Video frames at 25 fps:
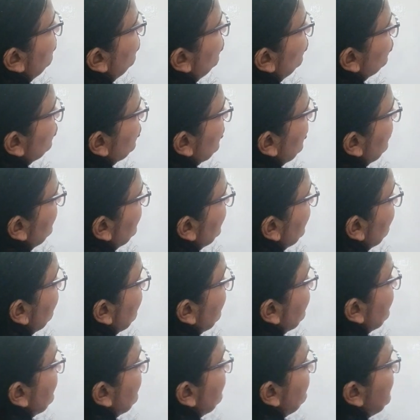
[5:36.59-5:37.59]
Both are
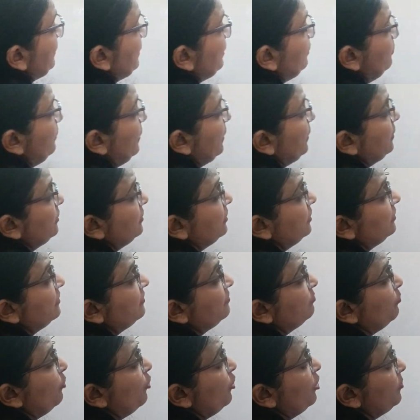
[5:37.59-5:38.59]
divisible by
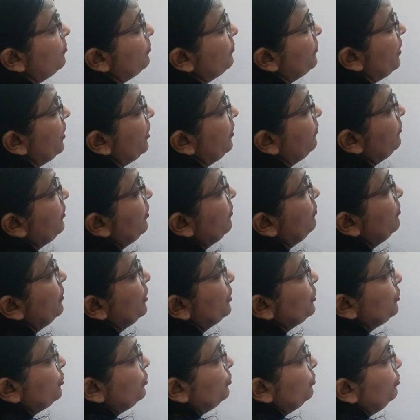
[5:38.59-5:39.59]
the small prime
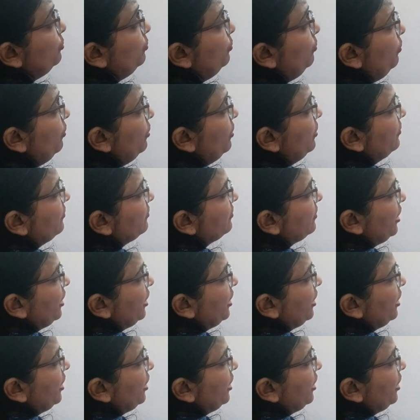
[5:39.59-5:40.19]
number 2.